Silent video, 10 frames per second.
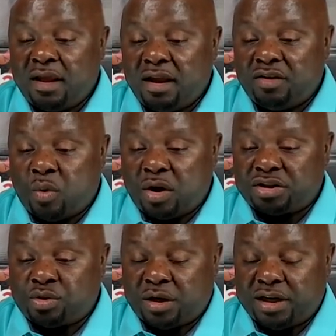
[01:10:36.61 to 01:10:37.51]
He
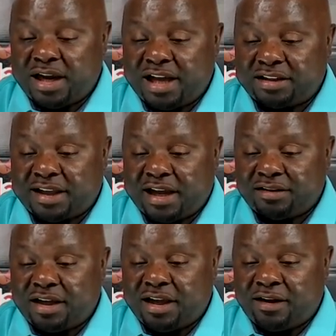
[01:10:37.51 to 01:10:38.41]
wants
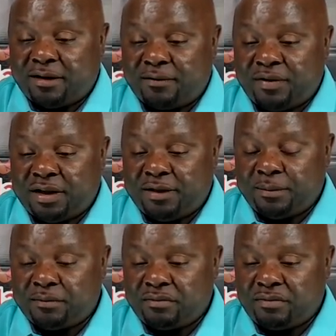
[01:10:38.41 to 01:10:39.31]
29,000
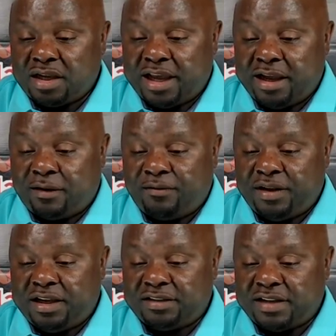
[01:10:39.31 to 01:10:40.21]
ARV the ARV
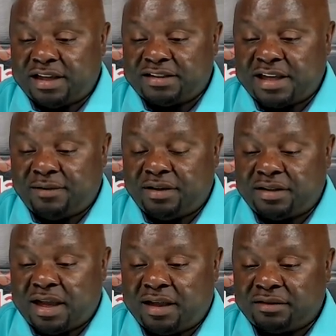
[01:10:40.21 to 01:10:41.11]
is at
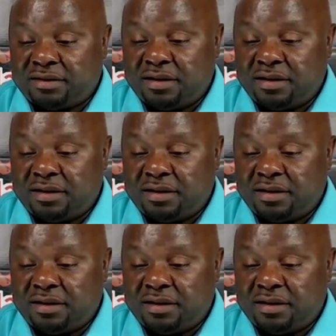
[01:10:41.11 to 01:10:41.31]
70,000.